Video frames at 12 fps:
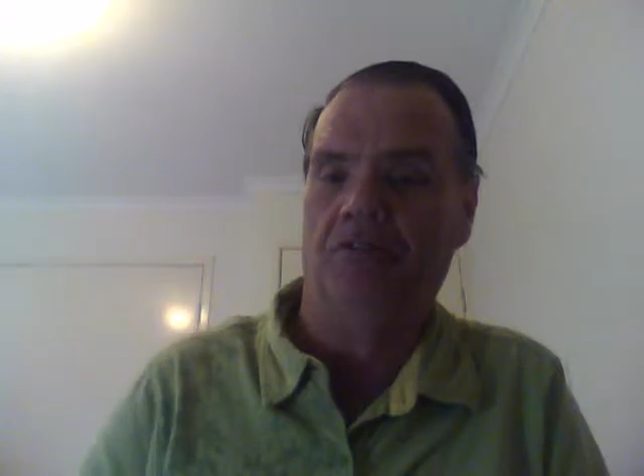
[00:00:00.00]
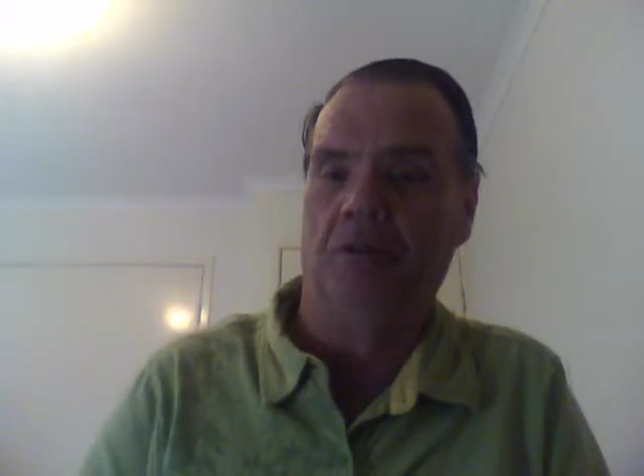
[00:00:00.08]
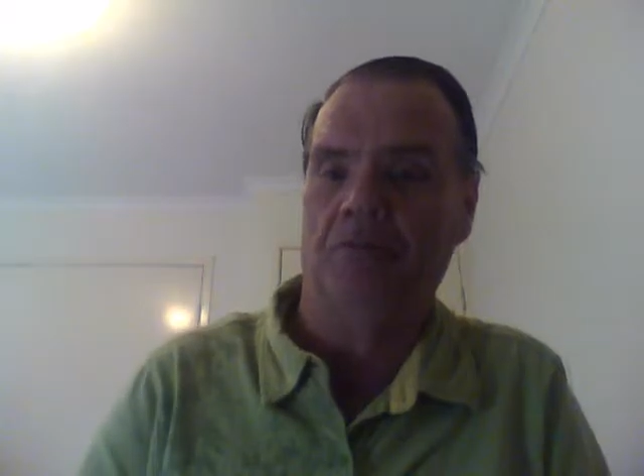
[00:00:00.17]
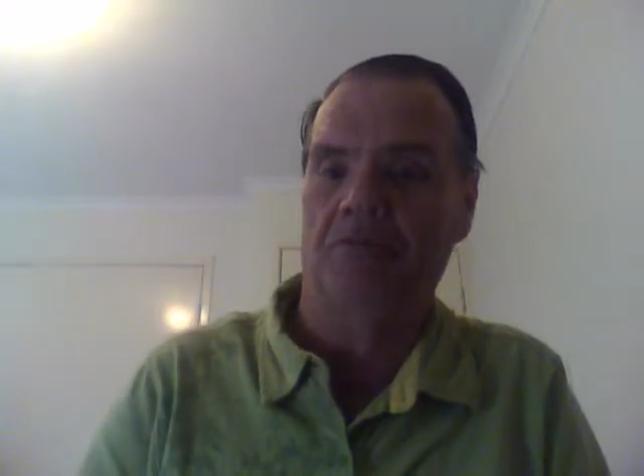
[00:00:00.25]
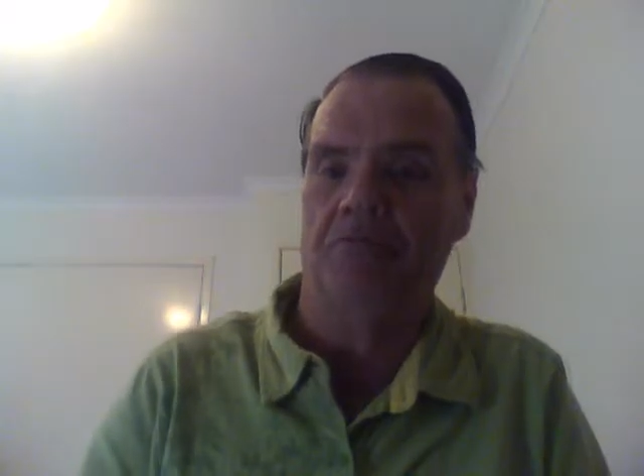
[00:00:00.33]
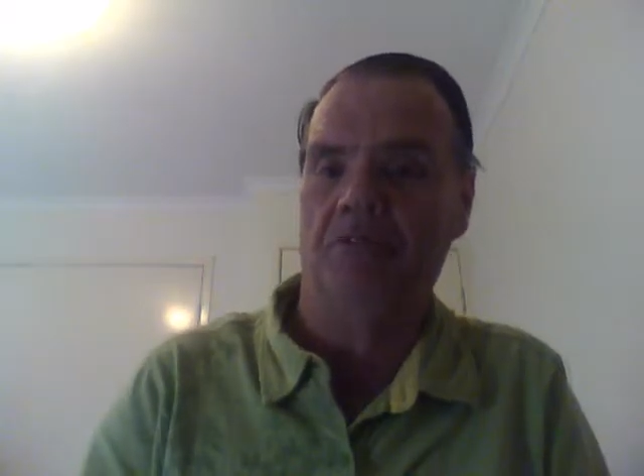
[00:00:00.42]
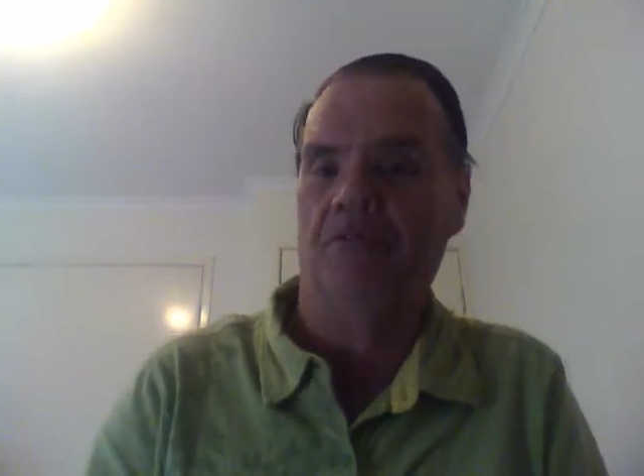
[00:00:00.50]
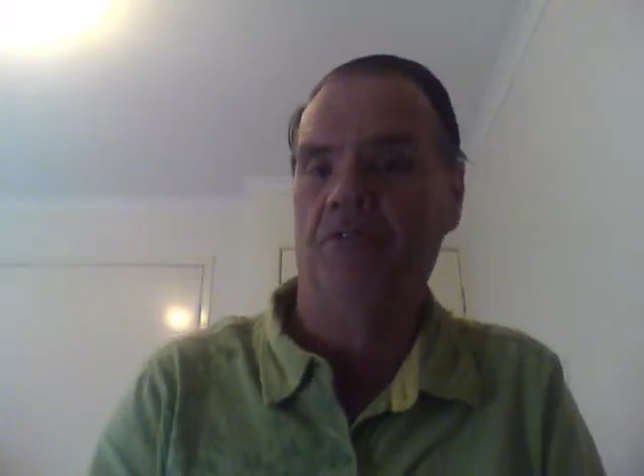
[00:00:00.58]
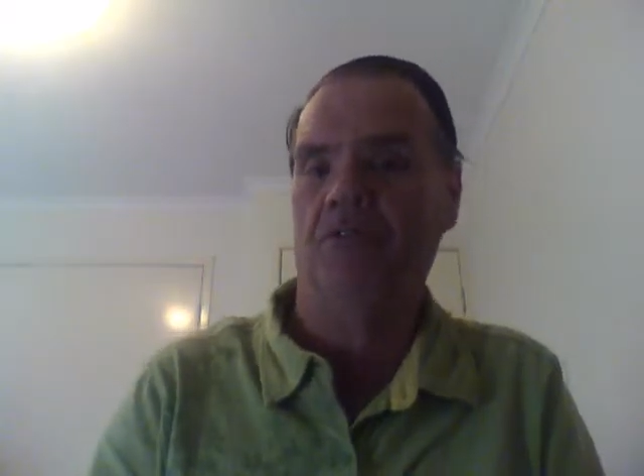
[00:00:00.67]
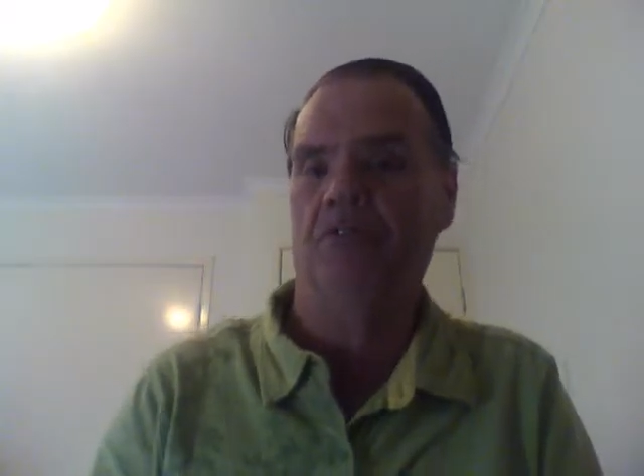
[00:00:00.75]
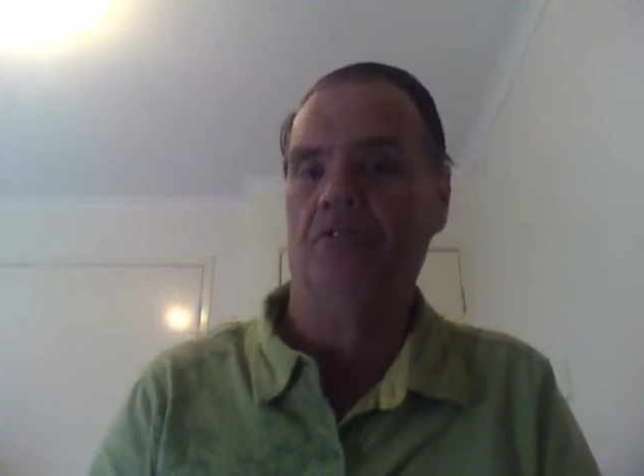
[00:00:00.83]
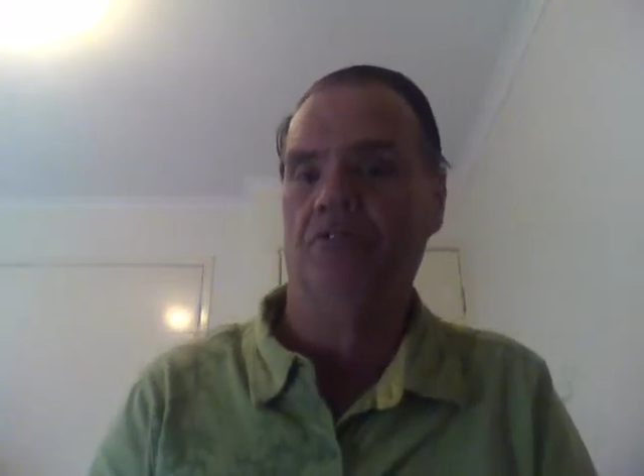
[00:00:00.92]
the Thompson
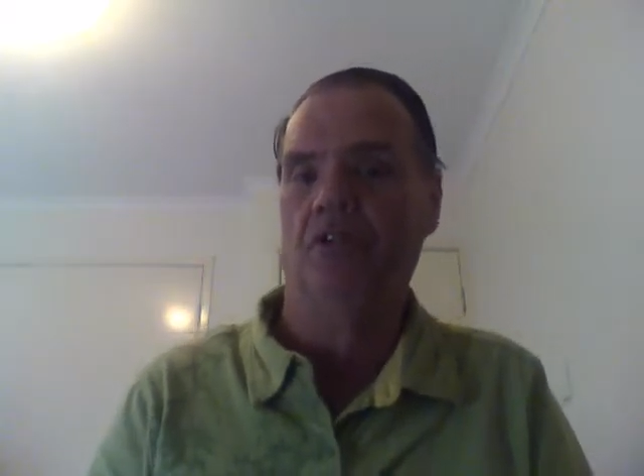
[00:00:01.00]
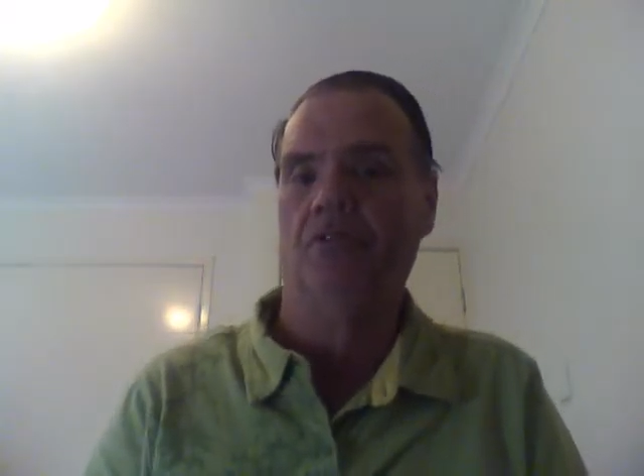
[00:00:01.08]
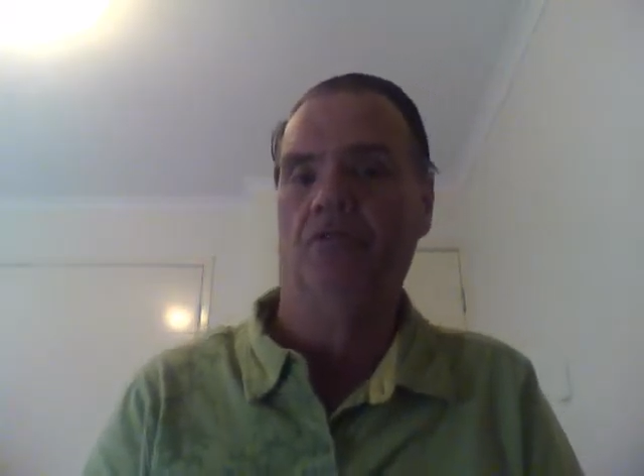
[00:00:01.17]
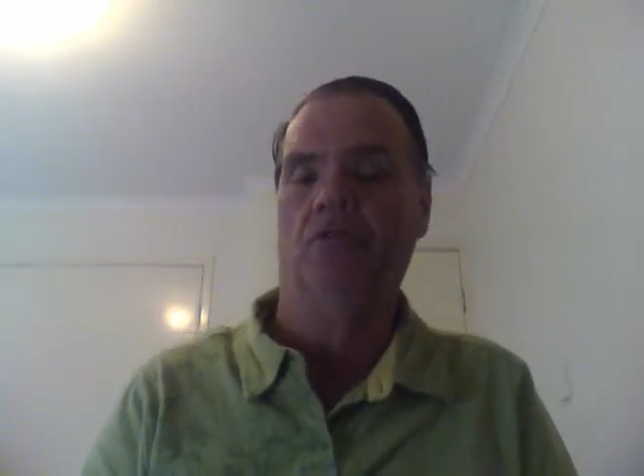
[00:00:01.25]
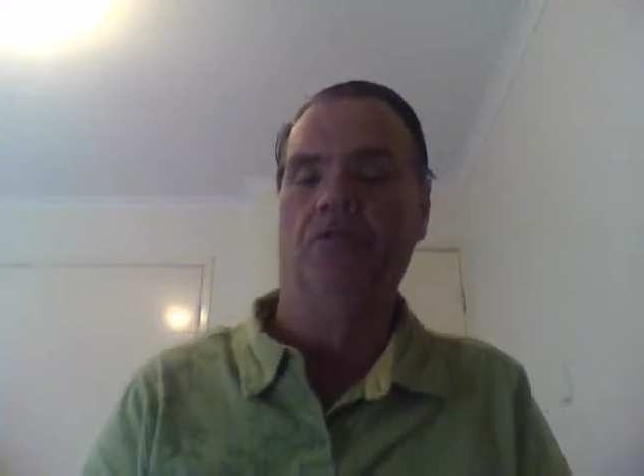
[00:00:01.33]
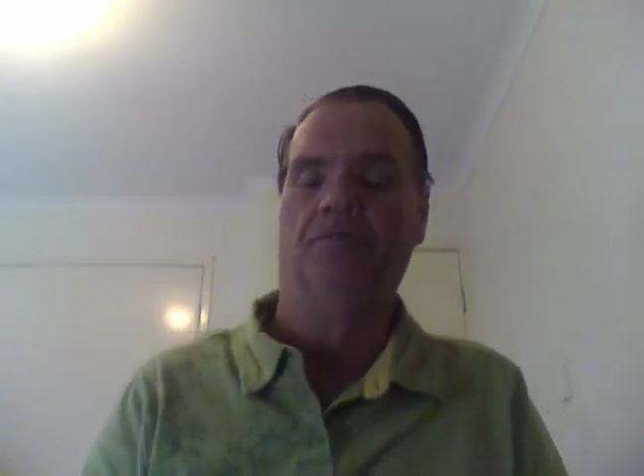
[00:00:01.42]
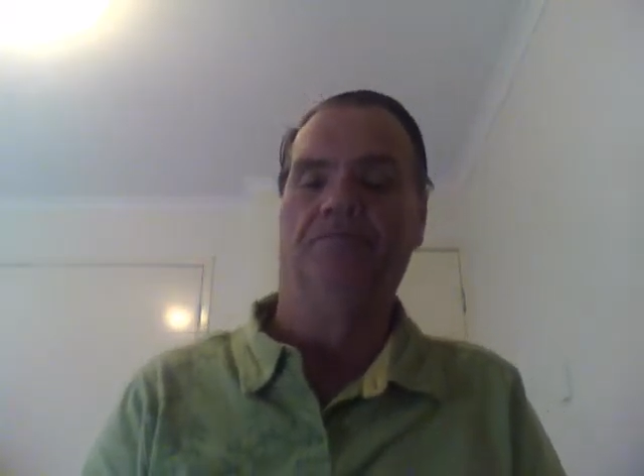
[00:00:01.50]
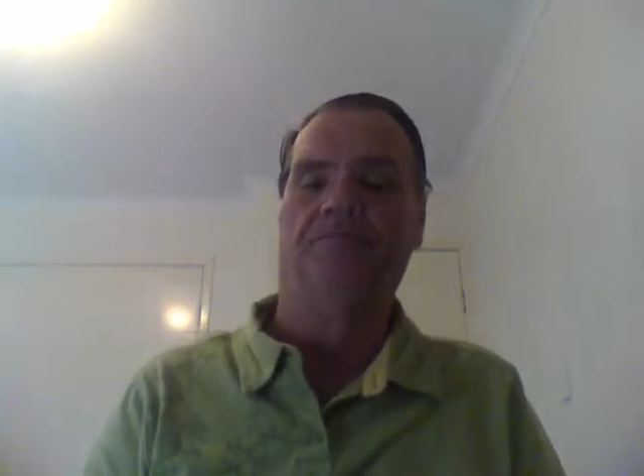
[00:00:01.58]
River and so forth.